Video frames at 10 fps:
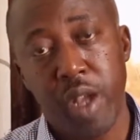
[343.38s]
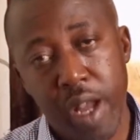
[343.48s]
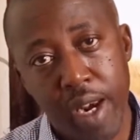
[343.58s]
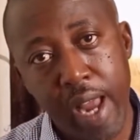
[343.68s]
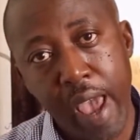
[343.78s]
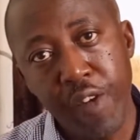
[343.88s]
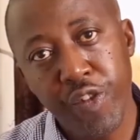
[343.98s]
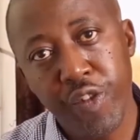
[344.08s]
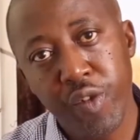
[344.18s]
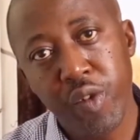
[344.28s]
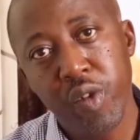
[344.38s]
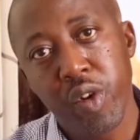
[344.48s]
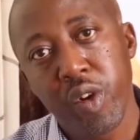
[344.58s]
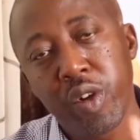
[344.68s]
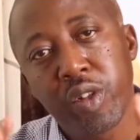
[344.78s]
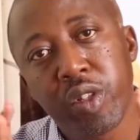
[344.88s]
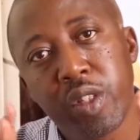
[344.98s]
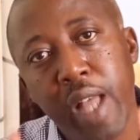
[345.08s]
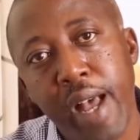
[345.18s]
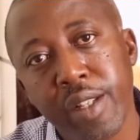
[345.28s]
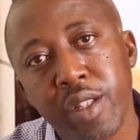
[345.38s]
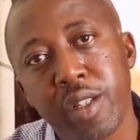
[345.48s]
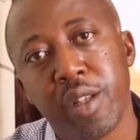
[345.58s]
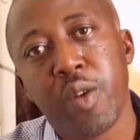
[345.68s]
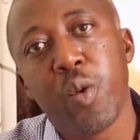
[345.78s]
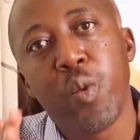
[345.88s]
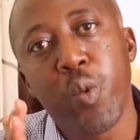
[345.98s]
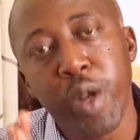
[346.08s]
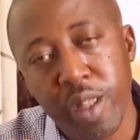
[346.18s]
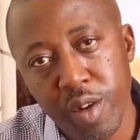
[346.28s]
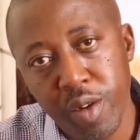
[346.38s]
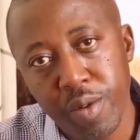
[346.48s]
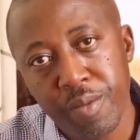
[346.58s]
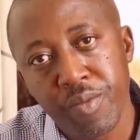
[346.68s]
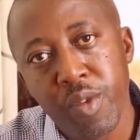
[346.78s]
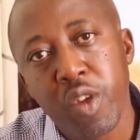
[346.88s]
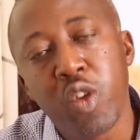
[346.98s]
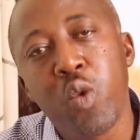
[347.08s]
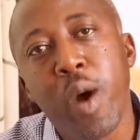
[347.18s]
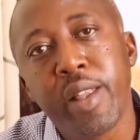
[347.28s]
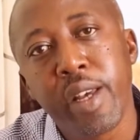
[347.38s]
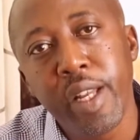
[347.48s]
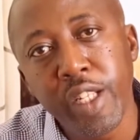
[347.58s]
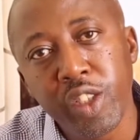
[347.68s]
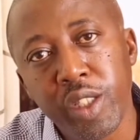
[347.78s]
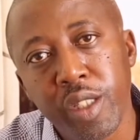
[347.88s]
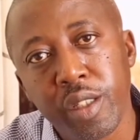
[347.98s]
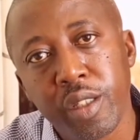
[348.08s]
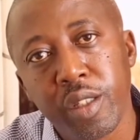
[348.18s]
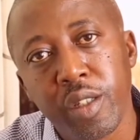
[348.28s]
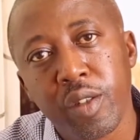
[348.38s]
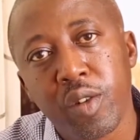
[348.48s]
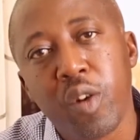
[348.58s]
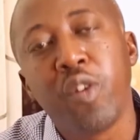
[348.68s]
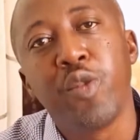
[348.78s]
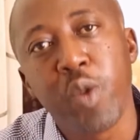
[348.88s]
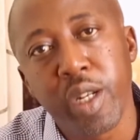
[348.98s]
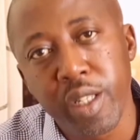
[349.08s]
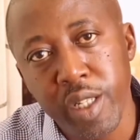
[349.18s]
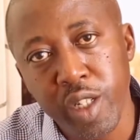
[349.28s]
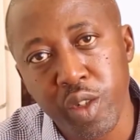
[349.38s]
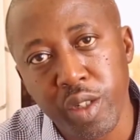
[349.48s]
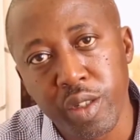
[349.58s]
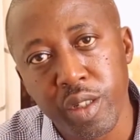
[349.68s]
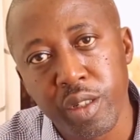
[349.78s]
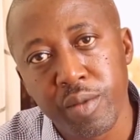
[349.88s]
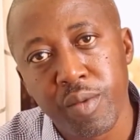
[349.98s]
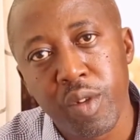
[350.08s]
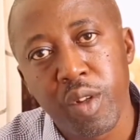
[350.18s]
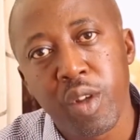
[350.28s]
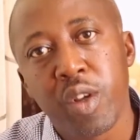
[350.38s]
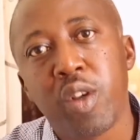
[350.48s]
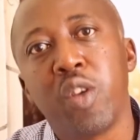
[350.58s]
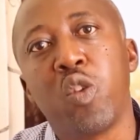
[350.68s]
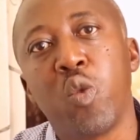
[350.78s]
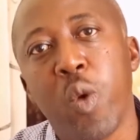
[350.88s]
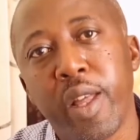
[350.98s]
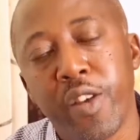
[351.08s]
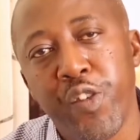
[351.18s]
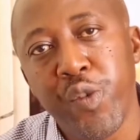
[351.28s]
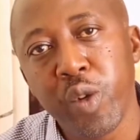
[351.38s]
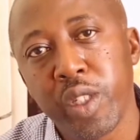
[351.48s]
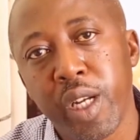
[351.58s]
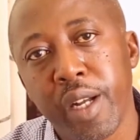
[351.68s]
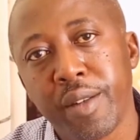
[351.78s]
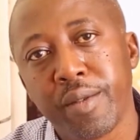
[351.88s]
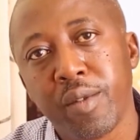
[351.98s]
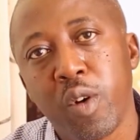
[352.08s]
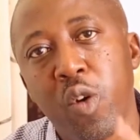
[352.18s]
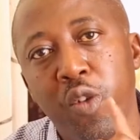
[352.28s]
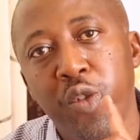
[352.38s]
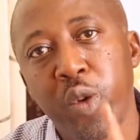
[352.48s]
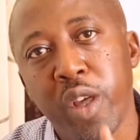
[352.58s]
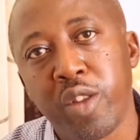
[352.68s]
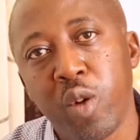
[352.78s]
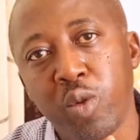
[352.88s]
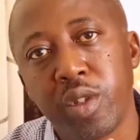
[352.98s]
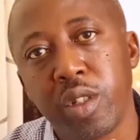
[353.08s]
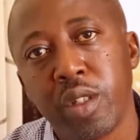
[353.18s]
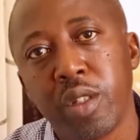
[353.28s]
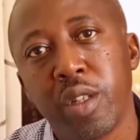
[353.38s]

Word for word: Life starts with you. You are the engine of your decisions. You are the future of your thoughts.